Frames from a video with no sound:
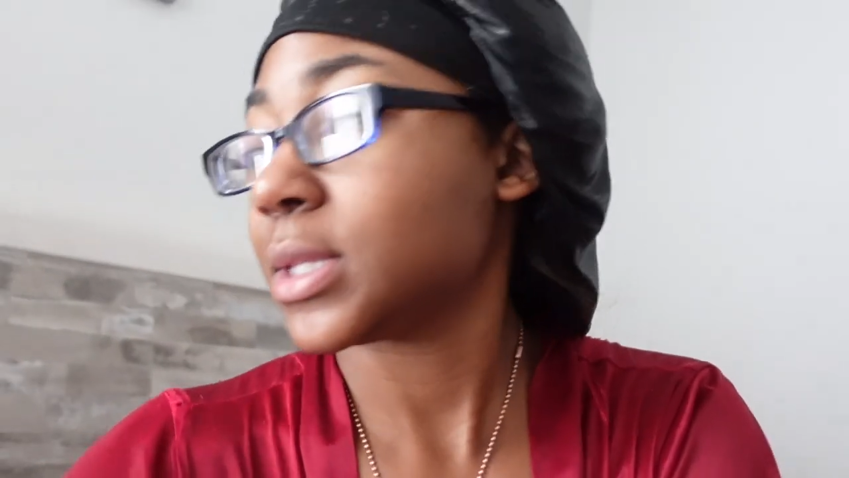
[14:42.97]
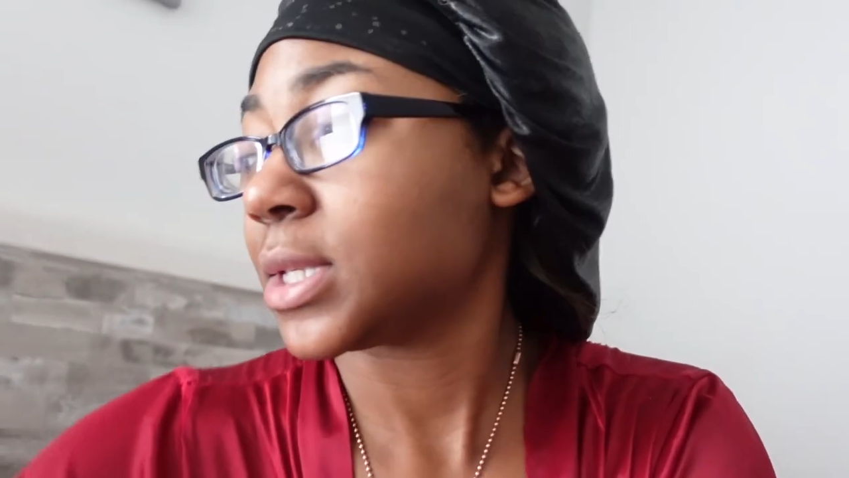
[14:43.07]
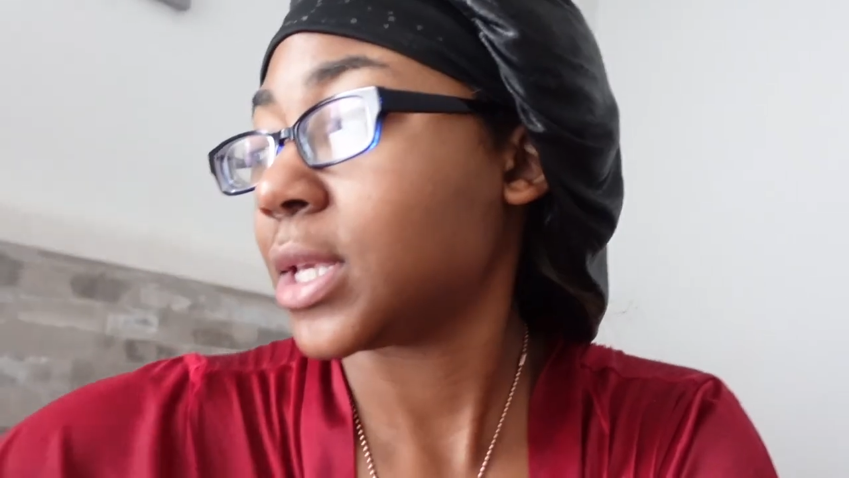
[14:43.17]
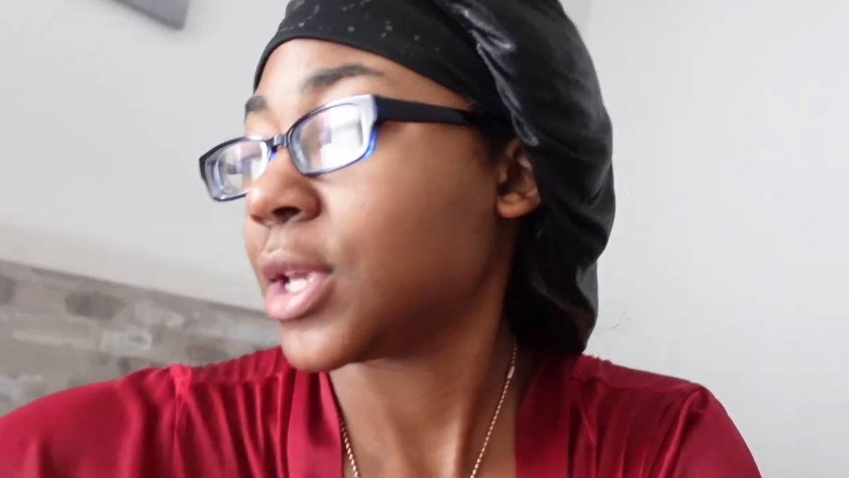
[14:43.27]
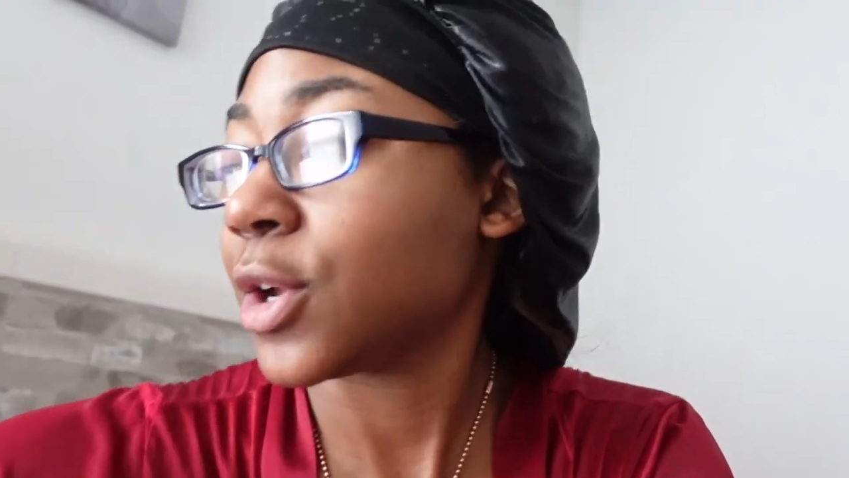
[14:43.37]

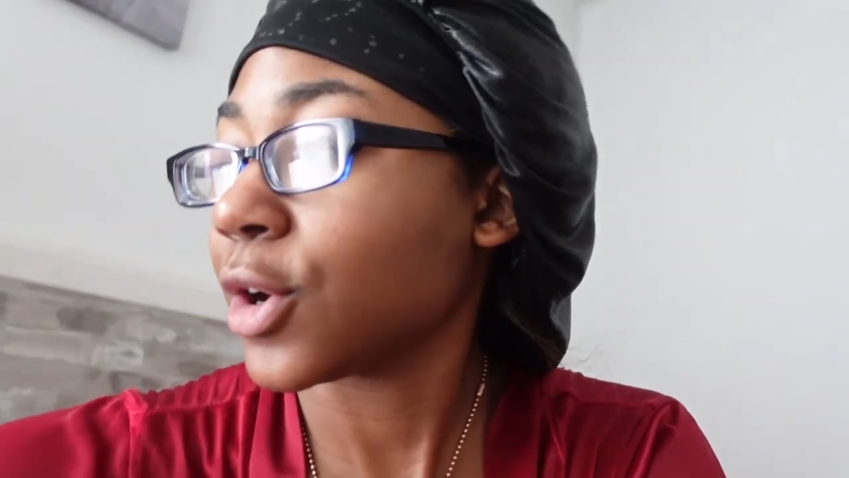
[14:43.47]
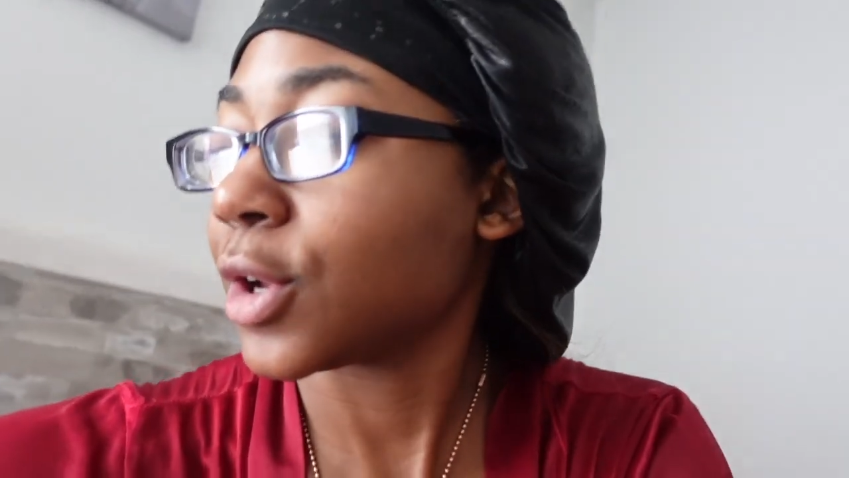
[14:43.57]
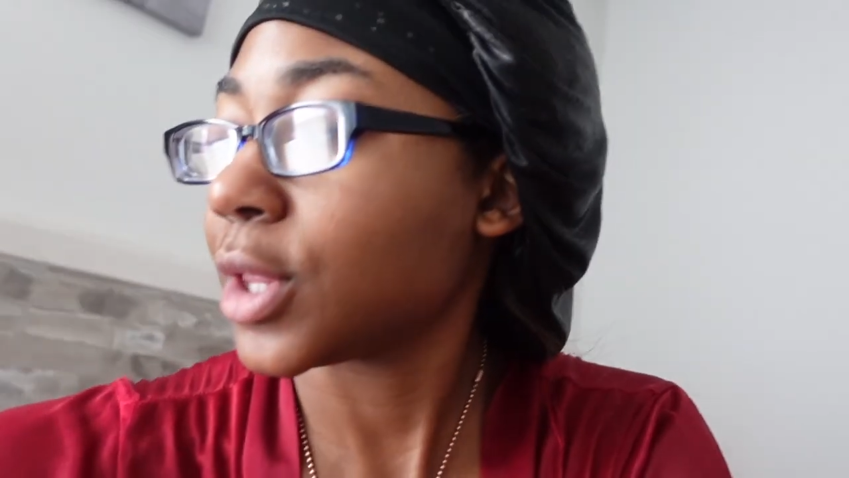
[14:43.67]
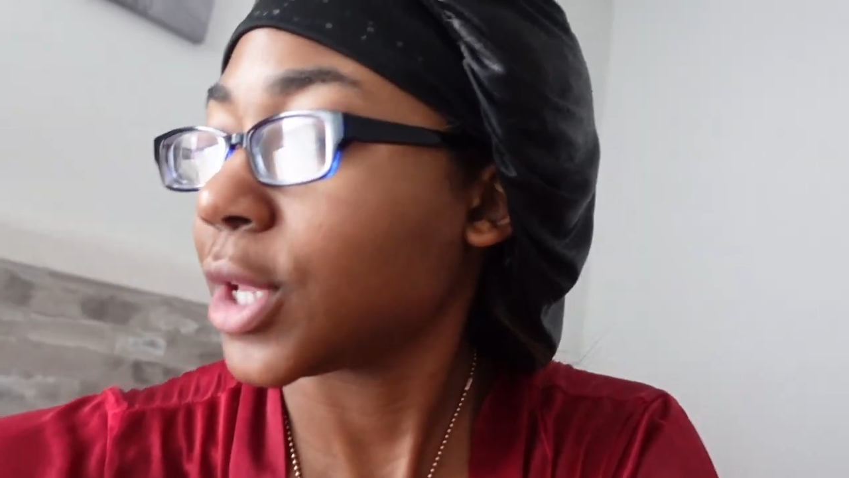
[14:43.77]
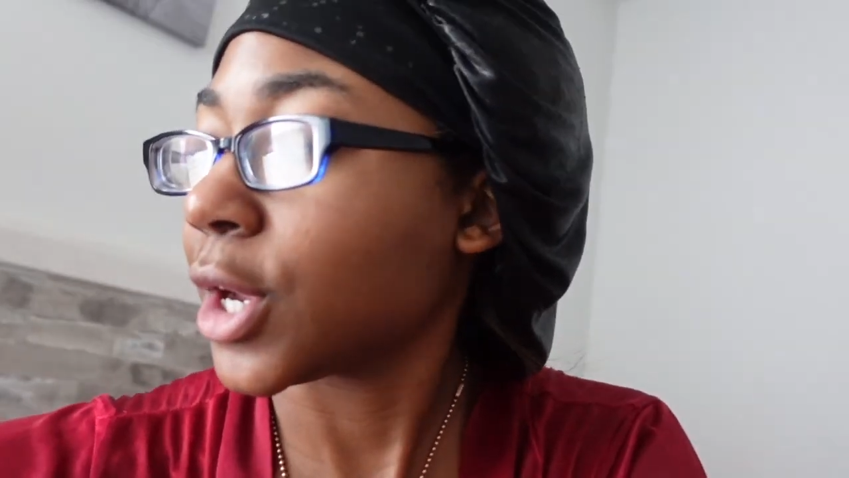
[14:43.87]
tea
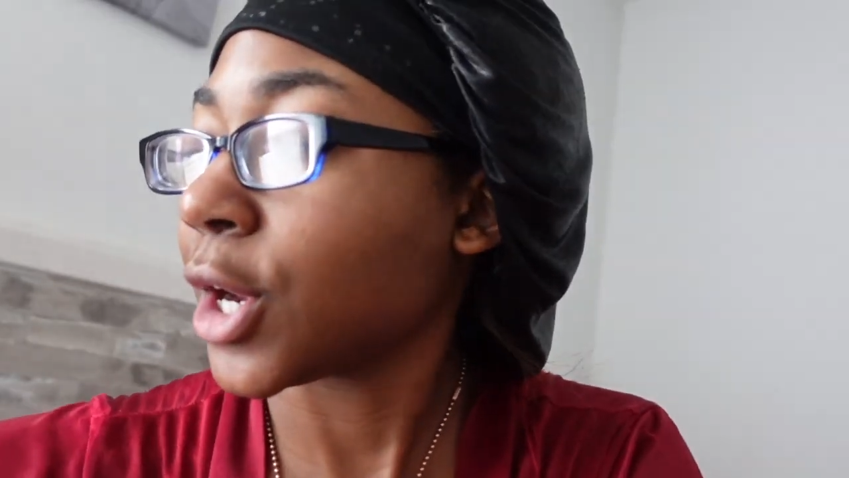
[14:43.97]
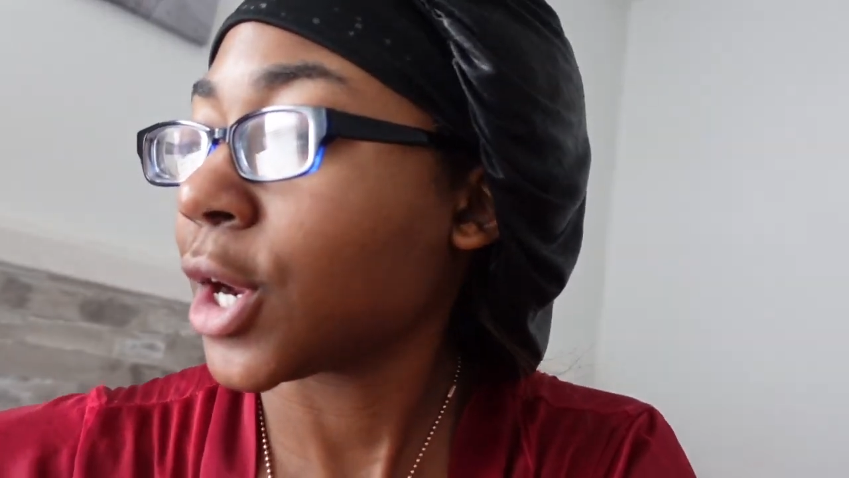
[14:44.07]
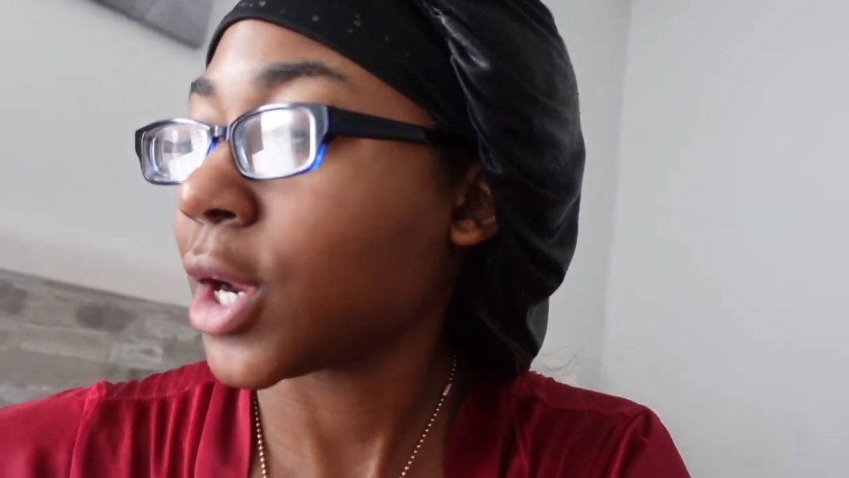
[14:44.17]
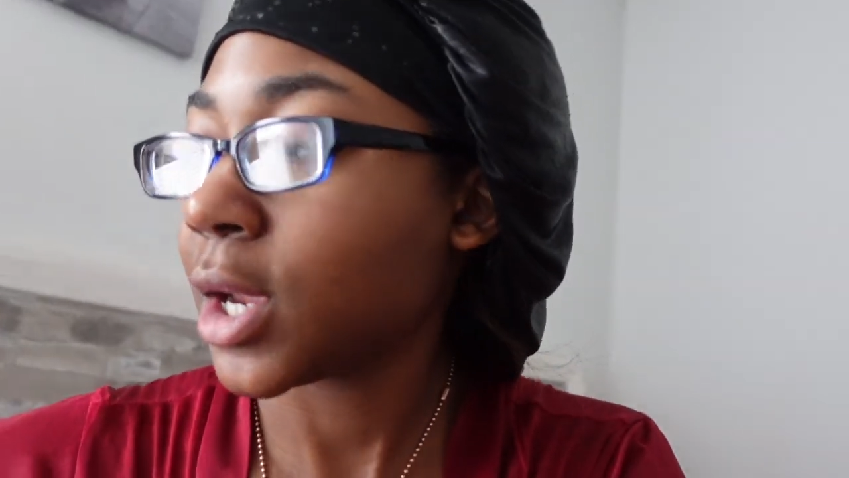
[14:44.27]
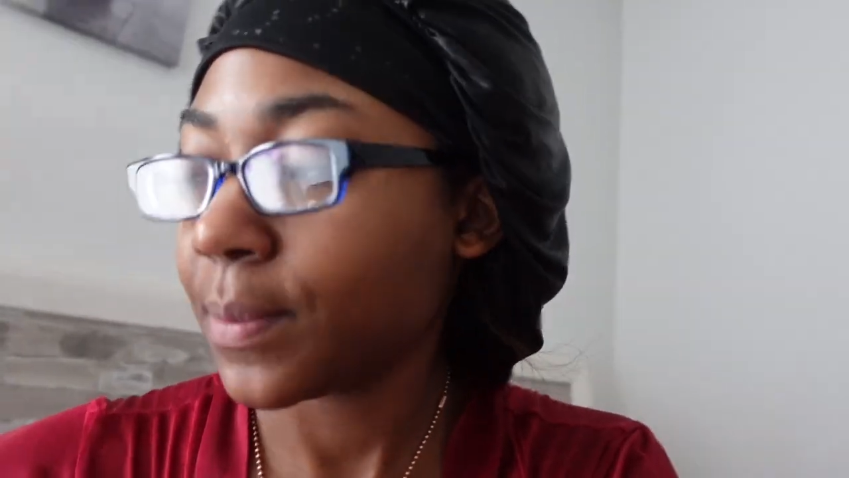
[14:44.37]

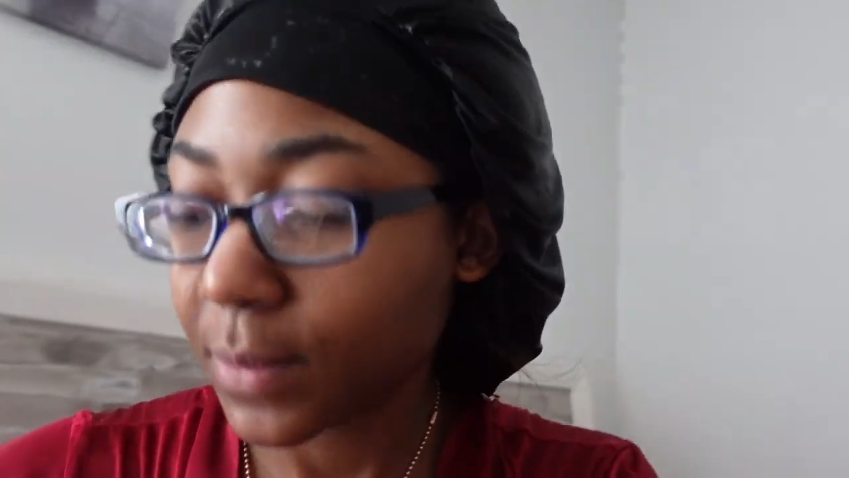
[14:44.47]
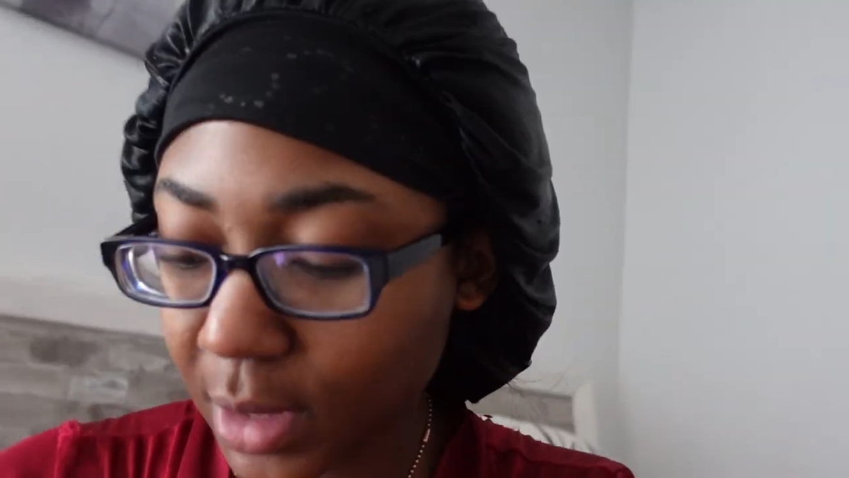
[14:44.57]
earlier,